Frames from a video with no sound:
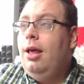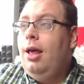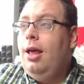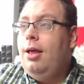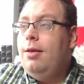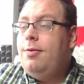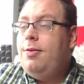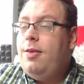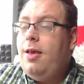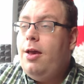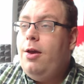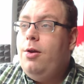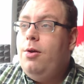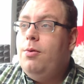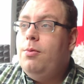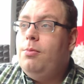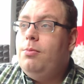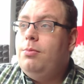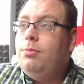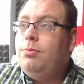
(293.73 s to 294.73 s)

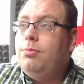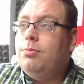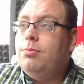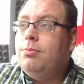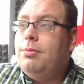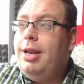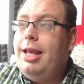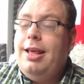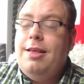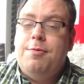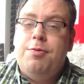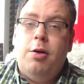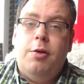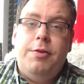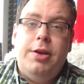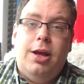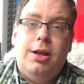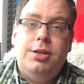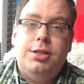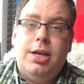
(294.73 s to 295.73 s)
So is
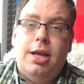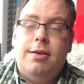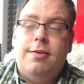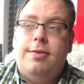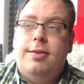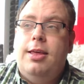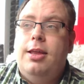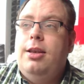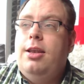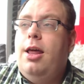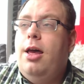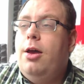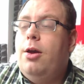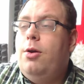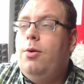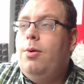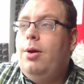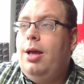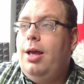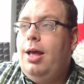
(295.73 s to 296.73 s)
profit unjust?
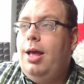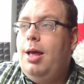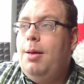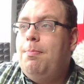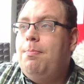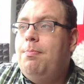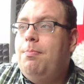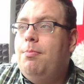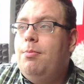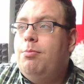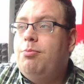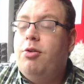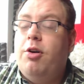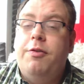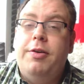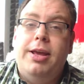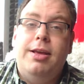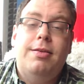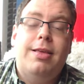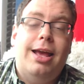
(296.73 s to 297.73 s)
No.
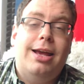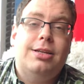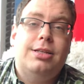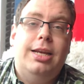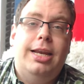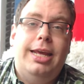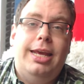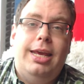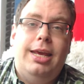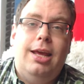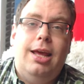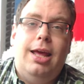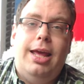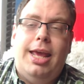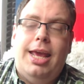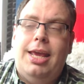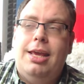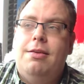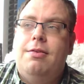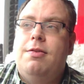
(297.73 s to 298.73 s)
Profit is actually
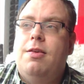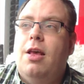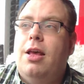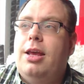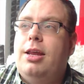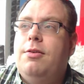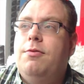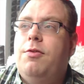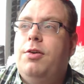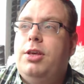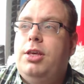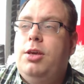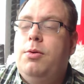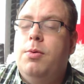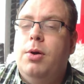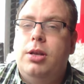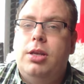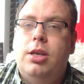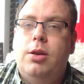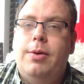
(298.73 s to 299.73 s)
a sign that you
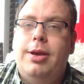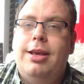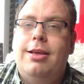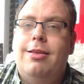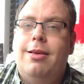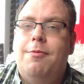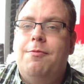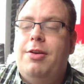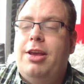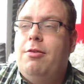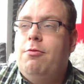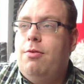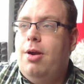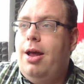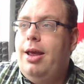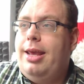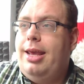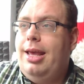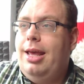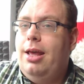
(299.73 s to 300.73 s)
are doing something
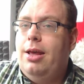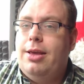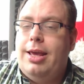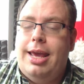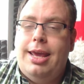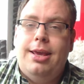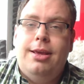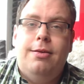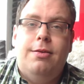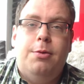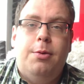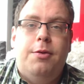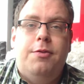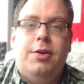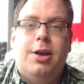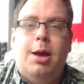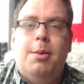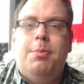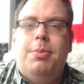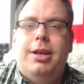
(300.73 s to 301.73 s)
right, okay? So if a
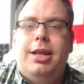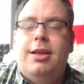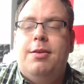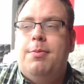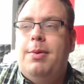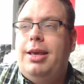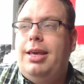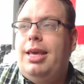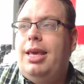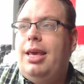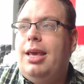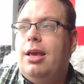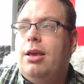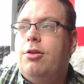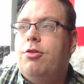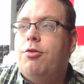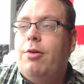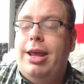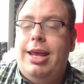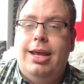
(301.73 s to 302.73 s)
company is making a
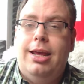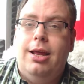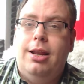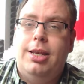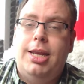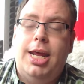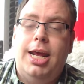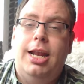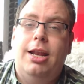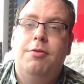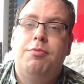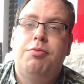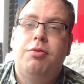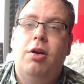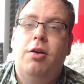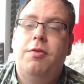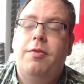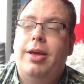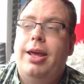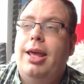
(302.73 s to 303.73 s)
great deal of
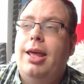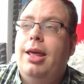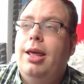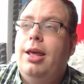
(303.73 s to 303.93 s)
profit,